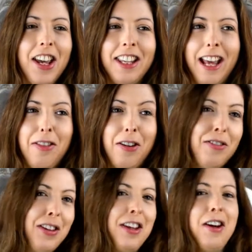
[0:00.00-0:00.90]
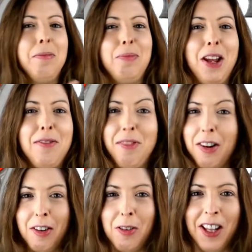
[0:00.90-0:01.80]
gather everything up and
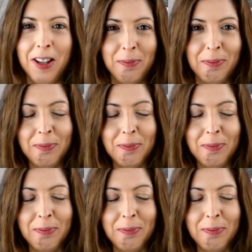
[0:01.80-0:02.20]
figure it all out.